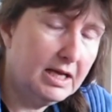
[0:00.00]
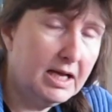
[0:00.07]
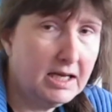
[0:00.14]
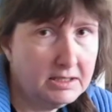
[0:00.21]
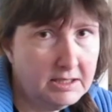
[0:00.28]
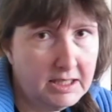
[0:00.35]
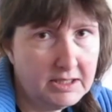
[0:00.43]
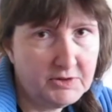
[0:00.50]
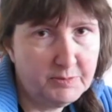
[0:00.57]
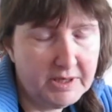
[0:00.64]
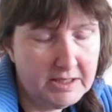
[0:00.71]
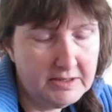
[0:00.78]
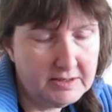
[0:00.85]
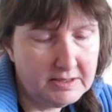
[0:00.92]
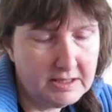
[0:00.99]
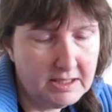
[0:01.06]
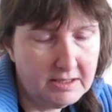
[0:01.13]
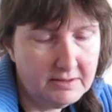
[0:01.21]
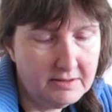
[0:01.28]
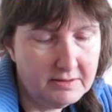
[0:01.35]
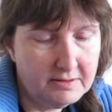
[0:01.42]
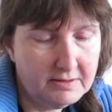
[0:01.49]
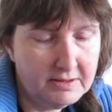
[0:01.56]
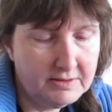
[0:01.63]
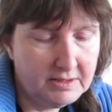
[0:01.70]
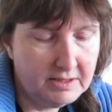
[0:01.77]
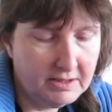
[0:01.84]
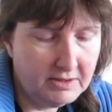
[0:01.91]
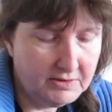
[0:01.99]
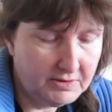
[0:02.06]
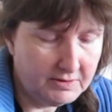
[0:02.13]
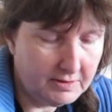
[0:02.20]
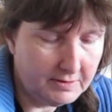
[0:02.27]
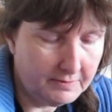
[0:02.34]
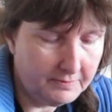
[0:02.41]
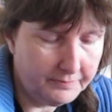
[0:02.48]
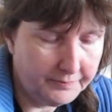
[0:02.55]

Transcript: AliExpress, and this is